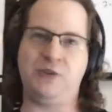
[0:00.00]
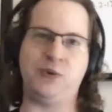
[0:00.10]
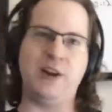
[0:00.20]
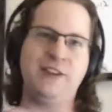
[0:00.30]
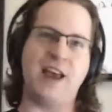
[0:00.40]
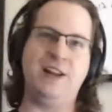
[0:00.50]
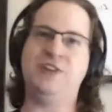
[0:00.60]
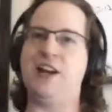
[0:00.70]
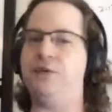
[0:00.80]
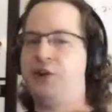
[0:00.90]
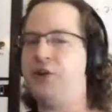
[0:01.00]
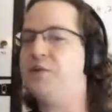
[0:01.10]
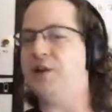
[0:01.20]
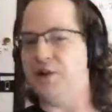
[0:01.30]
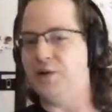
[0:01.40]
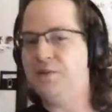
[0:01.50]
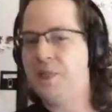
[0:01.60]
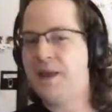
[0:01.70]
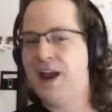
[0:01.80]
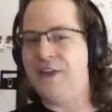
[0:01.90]
it's running that inside of QEMU,
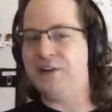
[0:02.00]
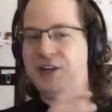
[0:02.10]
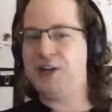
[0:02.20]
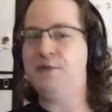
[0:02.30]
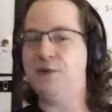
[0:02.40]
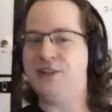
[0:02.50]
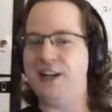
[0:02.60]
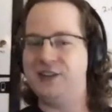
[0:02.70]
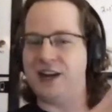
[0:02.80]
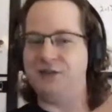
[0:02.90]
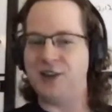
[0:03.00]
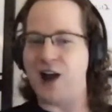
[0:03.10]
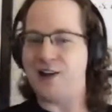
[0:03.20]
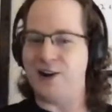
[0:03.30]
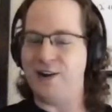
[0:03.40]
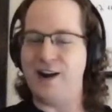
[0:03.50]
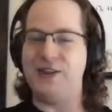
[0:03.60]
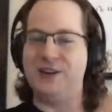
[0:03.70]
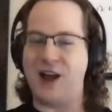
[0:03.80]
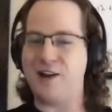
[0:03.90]
and then QEMU is sitting inside of Docker,
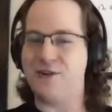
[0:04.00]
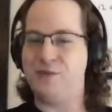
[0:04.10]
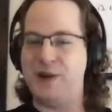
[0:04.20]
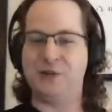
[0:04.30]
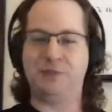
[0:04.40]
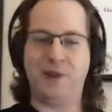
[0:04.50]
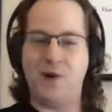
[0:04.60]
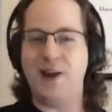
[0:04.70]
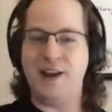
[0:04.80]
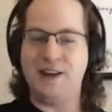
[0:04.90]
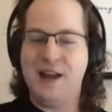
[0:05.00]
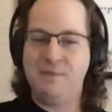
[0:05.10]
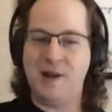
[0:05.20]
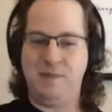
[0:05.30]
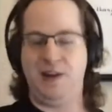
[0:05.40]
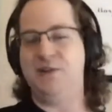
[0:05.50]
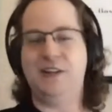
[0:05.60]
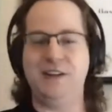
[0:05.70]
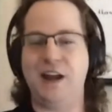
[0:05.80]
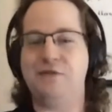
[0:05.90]
and then Docker is being deployed by
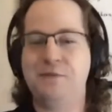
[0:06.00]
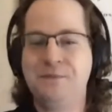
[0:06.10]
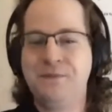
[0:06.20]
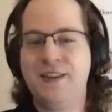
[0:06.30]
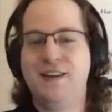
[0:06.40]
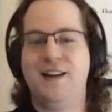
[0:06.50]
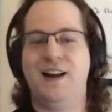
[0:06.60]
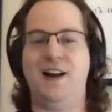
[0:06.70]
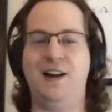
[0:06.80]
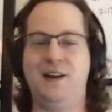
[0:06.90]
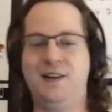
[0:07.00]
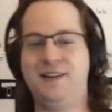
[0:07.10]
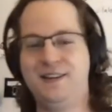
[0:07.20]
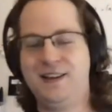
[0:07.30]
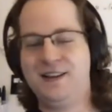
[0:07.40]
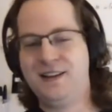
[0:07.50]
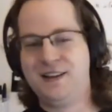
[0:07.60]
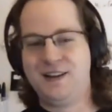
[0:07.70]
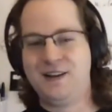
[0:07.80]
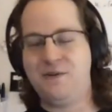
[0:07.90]
PicoCTF. Holy uh, cow. Uh,
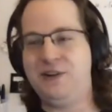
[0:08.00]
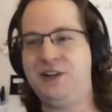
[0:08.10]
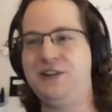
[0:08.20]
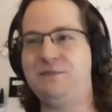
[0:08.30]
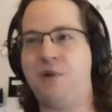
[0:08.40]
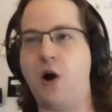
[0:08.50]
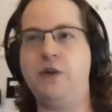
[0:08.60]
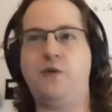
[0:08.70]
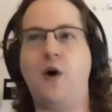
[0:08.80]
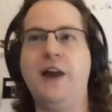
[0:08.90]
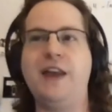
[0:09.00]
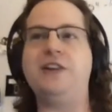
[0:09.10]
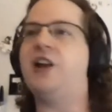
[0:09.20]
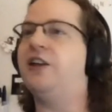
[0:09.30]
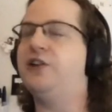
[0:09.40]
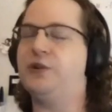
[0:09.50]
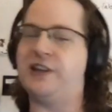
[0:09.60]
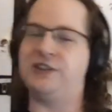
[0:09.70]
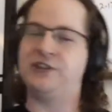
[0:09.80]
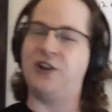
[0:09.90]
which is part of why that challenge
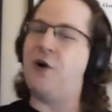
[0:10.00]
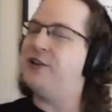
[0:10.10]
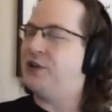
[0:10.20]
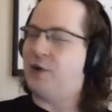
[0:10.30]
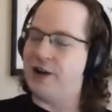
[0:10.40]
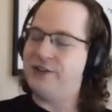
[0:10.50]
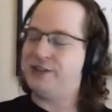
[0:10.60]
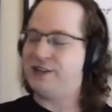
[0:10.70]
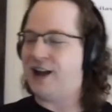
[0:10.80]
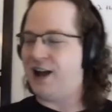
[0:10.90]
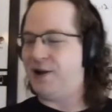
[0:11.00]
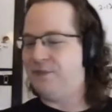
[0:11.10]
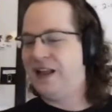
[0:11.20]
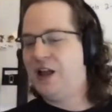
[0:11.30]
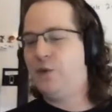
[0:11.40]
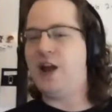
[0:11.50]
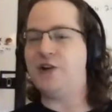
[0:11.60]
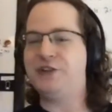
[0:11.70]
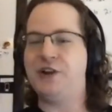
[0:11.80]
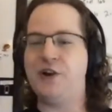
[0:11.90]
was as slow as it was. Um, we
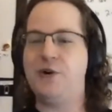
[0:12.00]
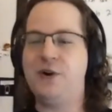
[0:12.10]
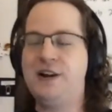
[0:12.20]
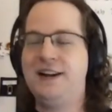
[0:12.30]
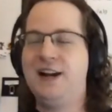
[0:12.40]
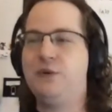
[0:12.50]
also